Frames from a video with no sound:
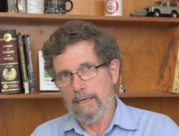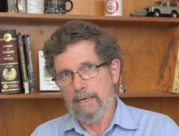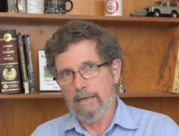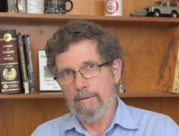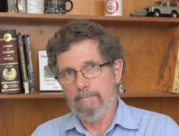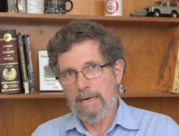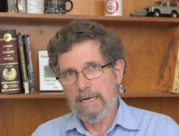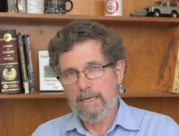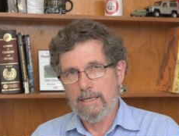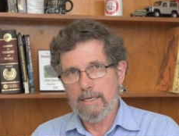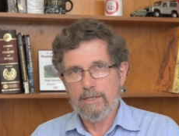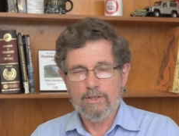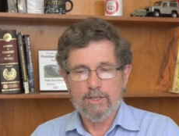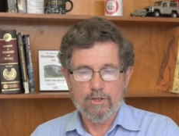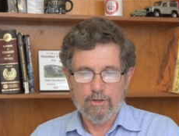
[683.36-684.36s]
in many of
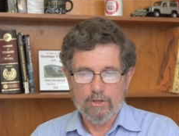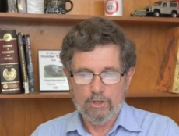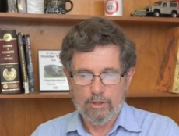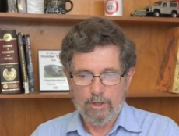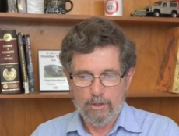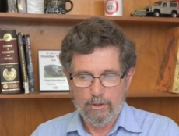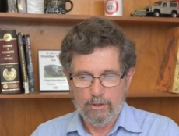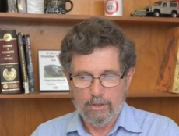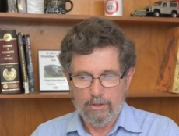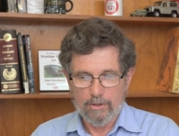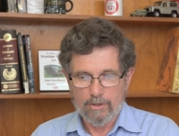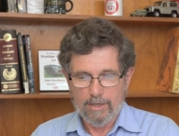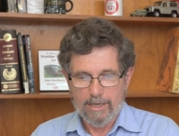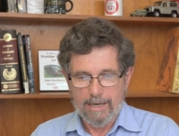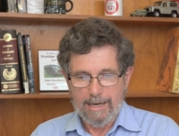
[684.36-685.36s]
these
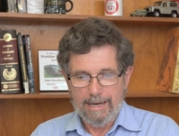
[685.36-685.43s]
institutions,